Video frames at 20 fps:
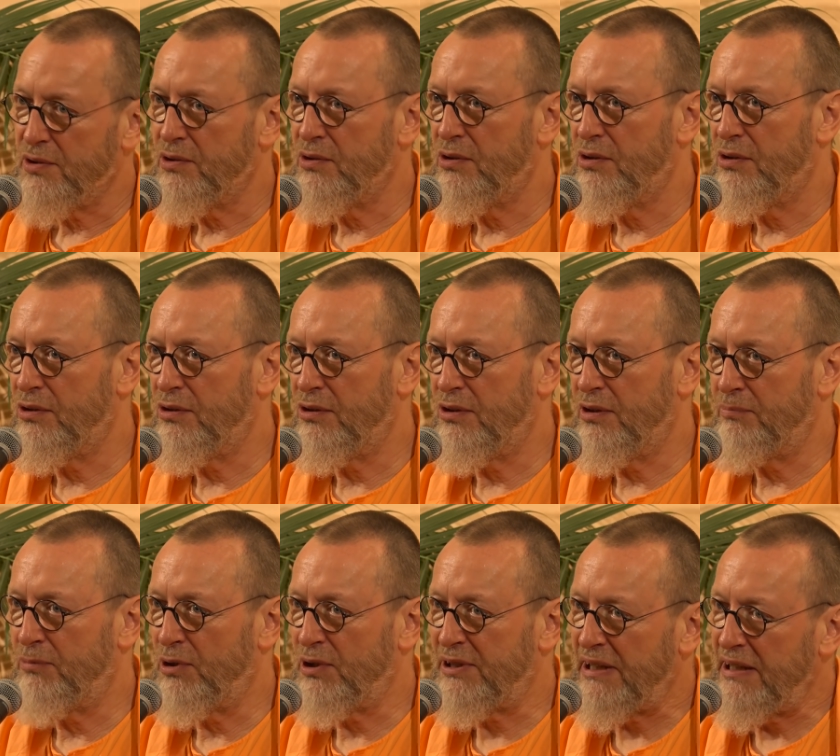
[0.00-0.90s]
So,
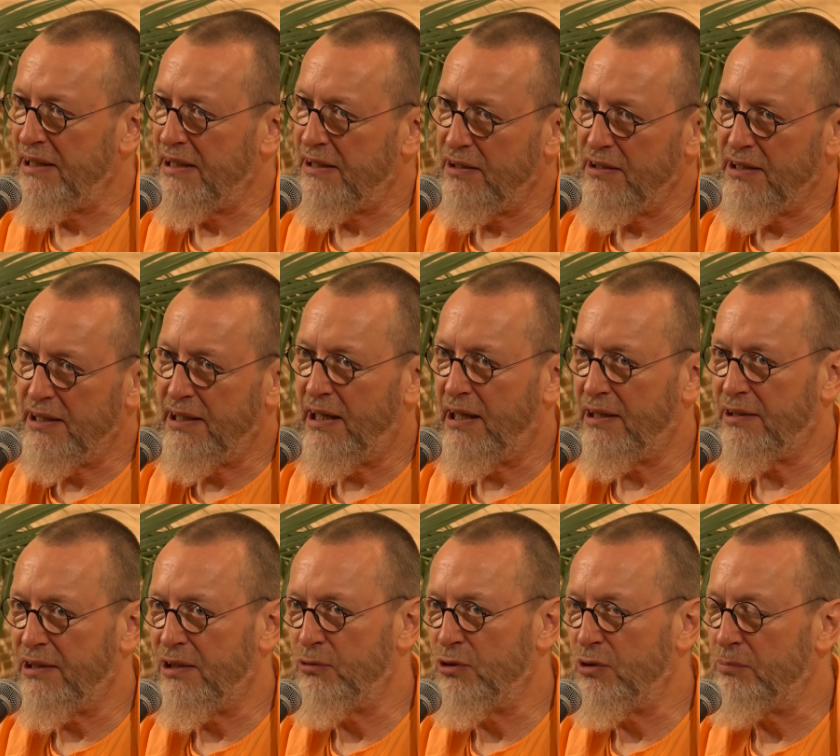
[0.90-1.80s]
botanical
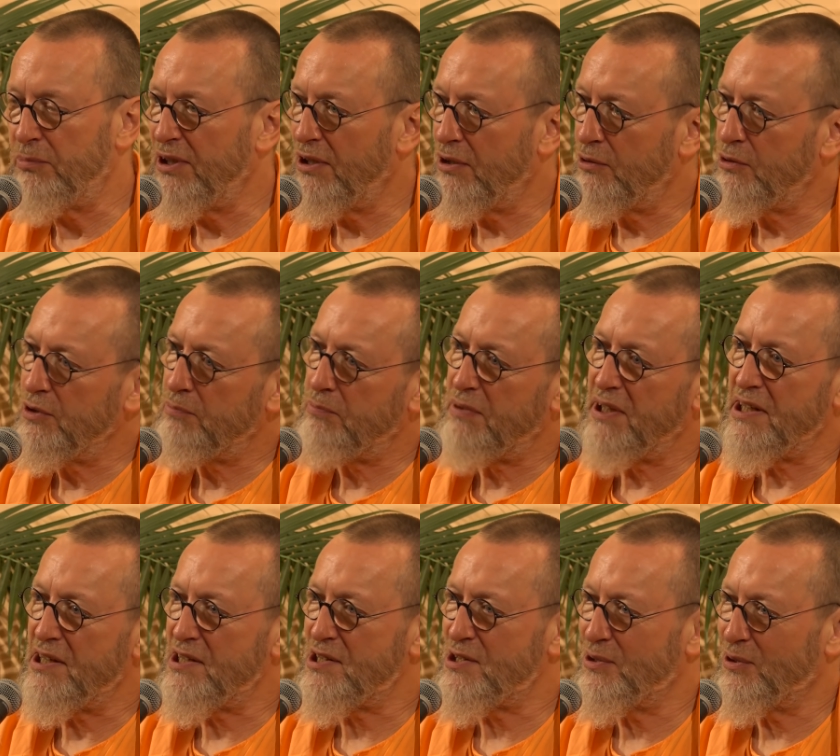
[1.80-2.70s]
garden would be a good
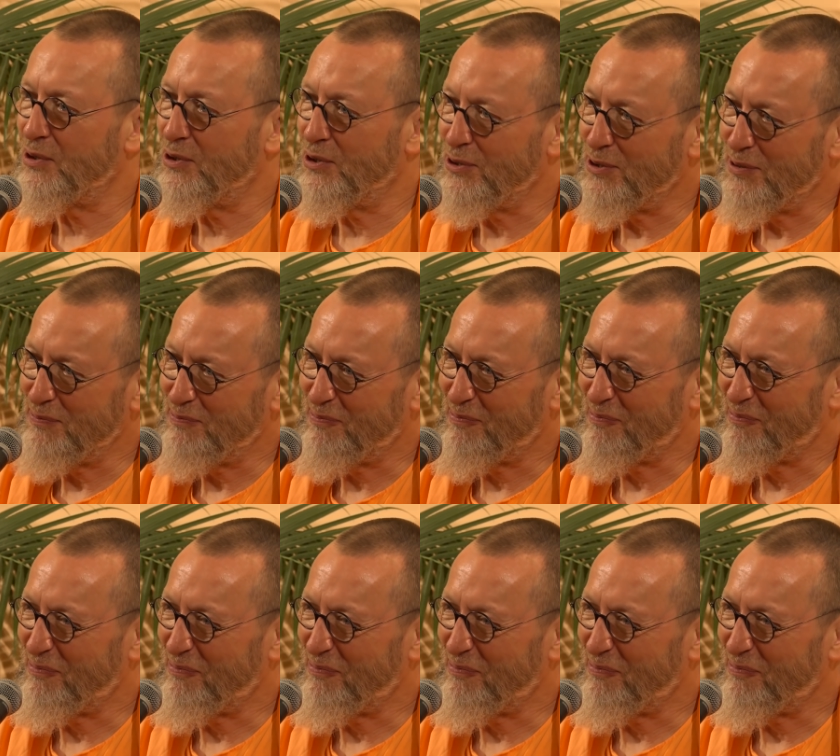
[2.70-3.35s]
place to go.